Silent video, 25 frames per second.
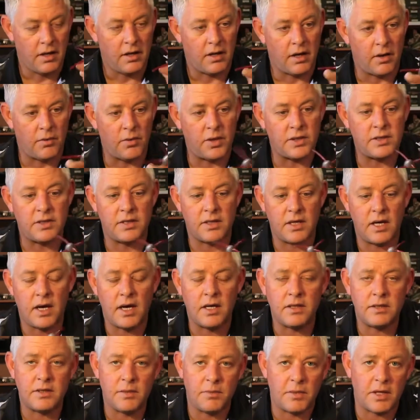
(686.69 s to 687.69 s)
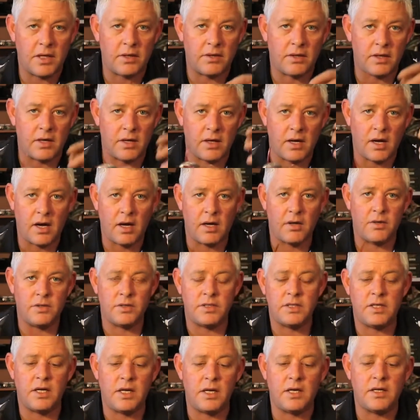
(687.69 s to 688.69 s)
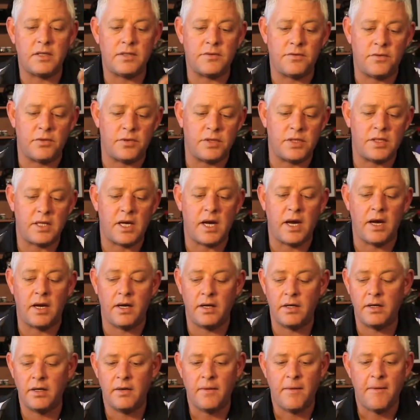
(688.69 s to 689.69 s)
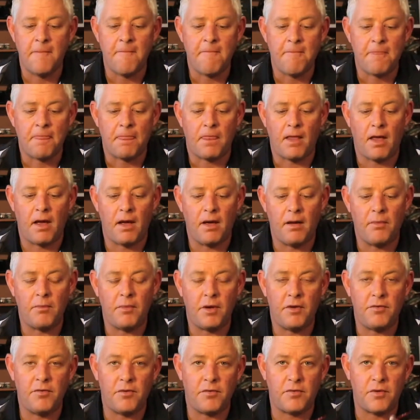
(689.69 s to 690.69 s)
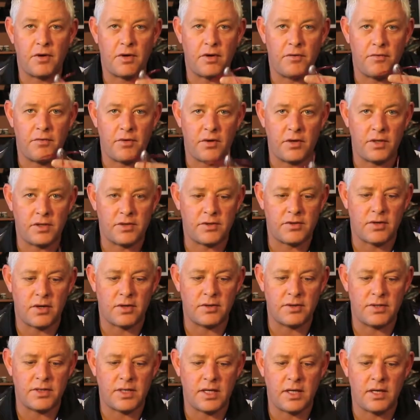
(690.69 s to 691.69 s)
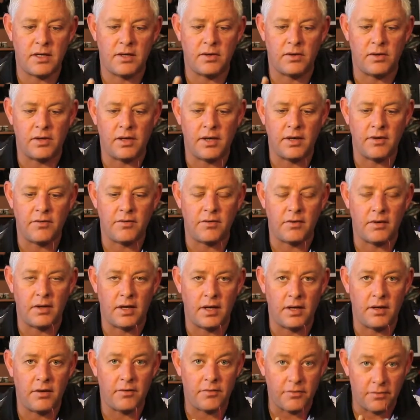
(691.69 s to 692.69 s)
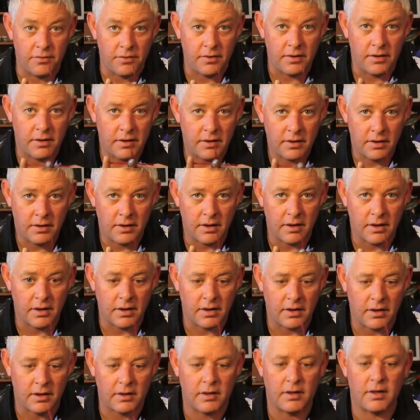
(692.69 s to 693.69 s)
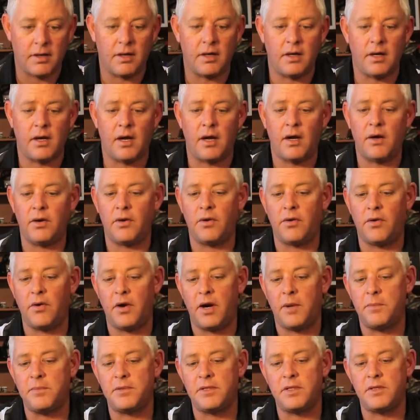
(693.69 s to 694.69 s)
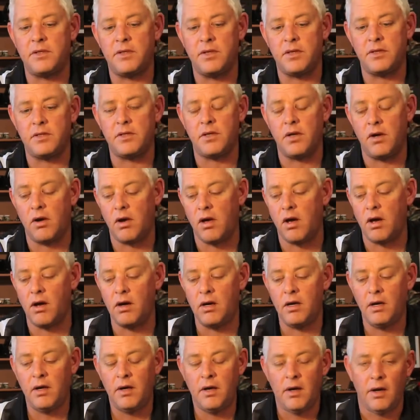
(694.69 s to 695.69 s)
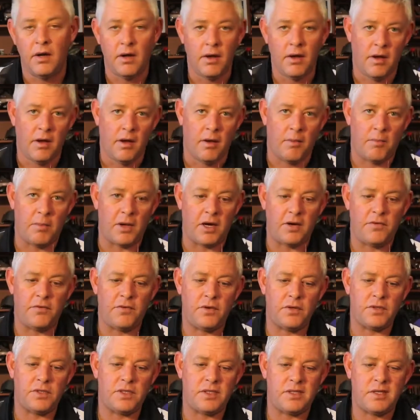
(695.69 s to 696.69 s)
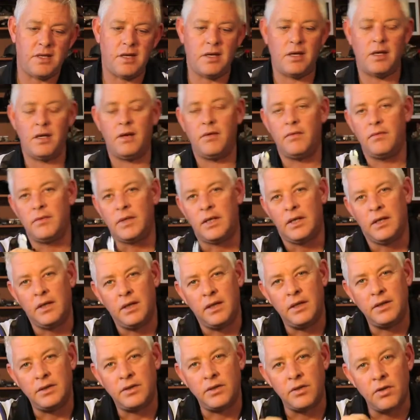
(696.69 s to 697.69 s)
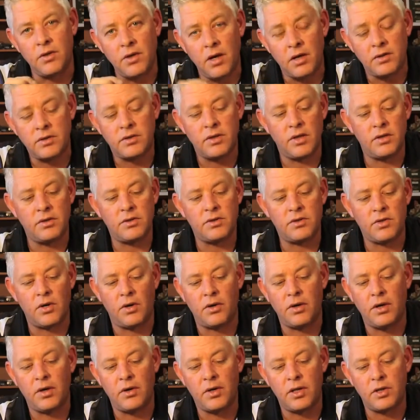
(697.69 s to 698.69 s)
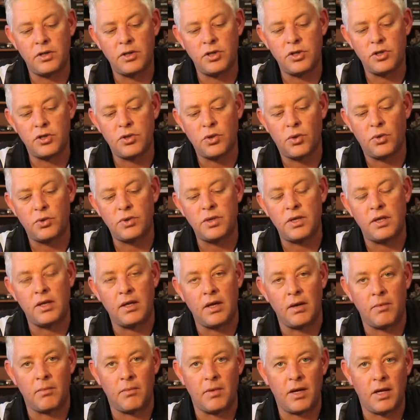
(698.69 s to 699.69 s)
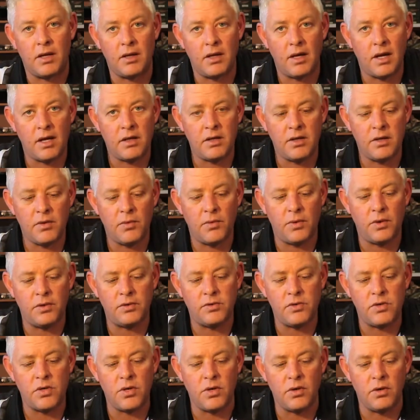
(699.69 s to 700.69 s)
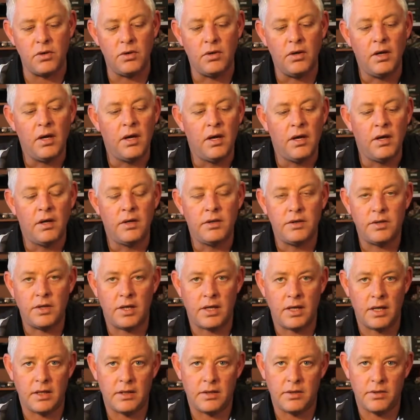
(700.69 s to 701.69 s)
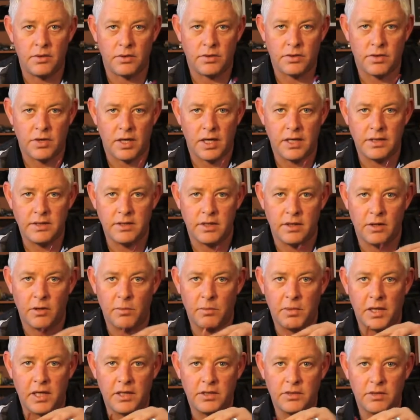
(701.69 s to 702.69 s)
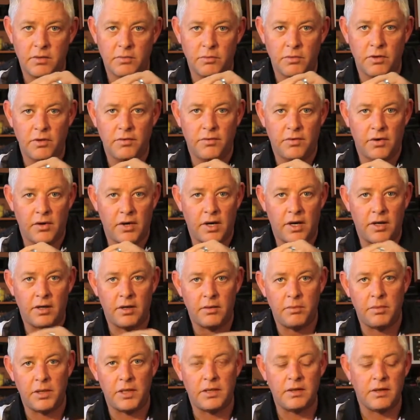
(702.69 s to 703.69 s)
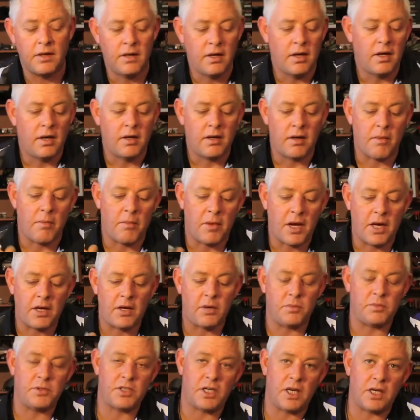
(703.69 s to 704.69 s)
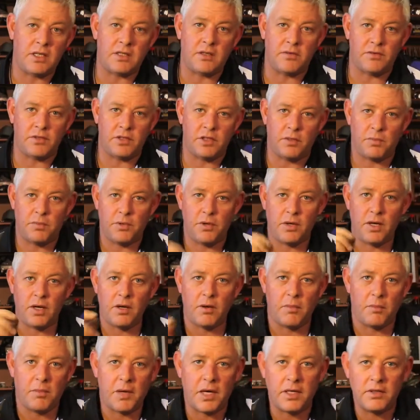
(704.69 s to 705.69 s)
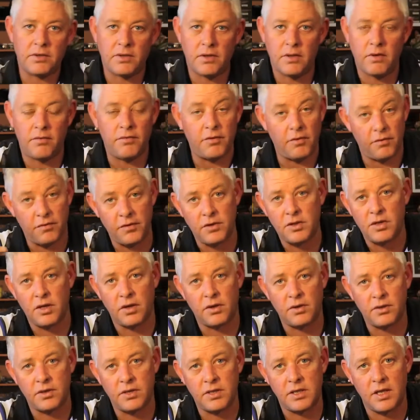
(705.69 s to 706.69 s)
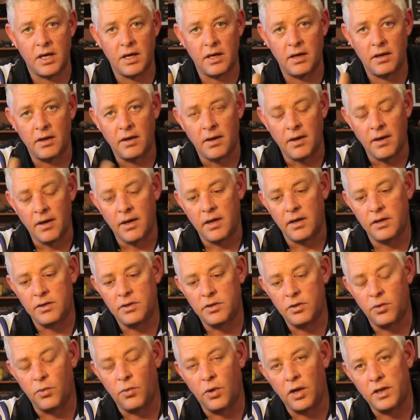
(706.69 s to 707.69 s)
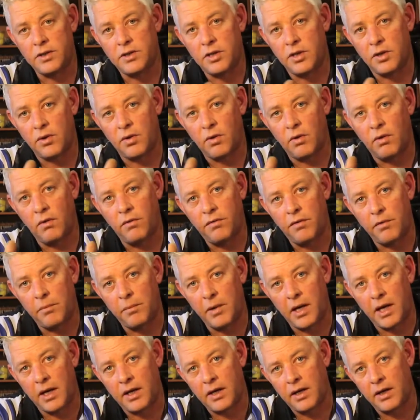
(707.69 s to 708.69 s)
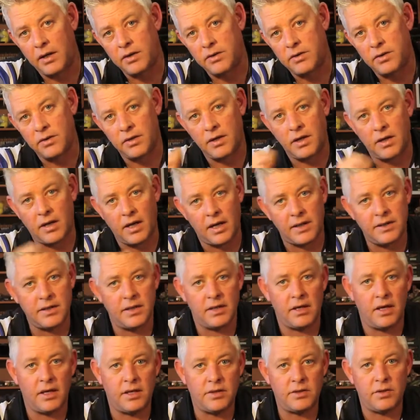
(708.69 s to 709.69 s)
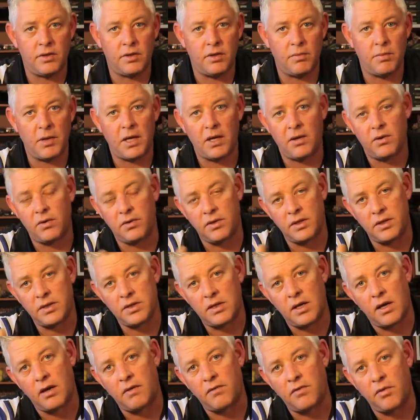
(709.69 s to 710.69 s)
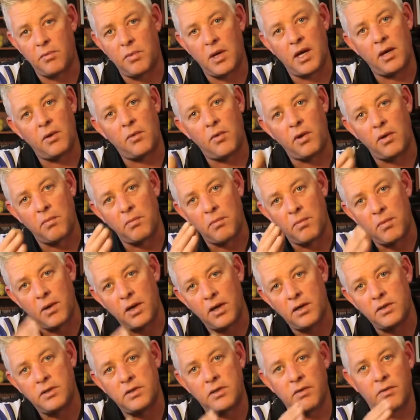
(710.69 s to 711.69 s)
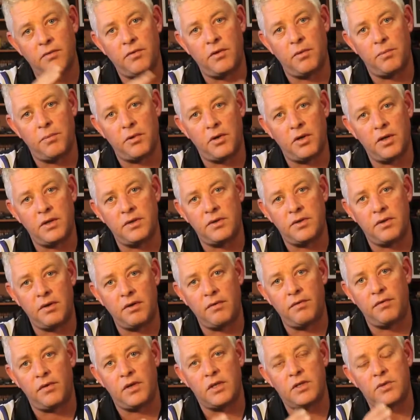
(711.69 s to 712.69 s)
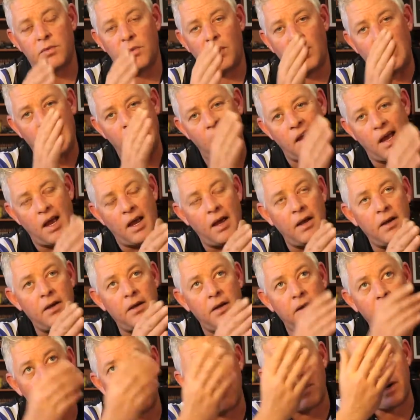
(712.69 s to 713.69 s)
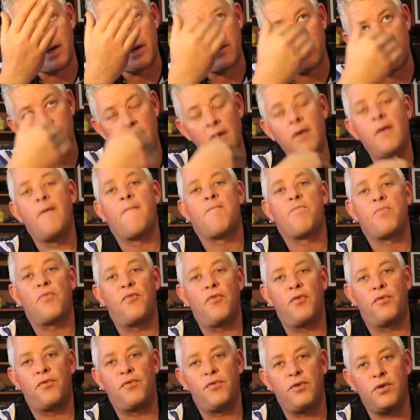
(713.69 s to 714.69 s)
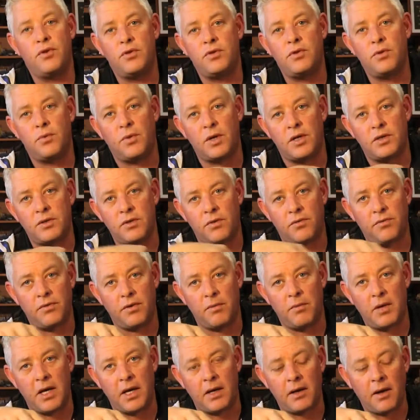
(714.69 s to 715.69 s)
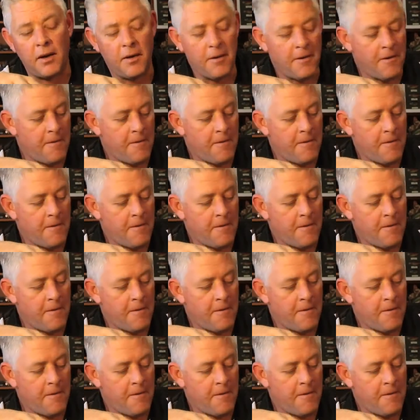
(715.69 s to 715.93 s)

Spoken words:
Now, what's nice about the nylon sinkers for sand, if you've got a very strong sea, you'll leave the nylon graps this long. But if your sea is not so strong, you can shorten them, and that you will do to get your trace and your bait to move around a bit. The main objective is you're putting your bait on, if you're fishing on sand, is to wash it off a bank into the gutter next to the bank, on the side of the bank where most of your predatory fish will lie and wait for food to wash off the bank.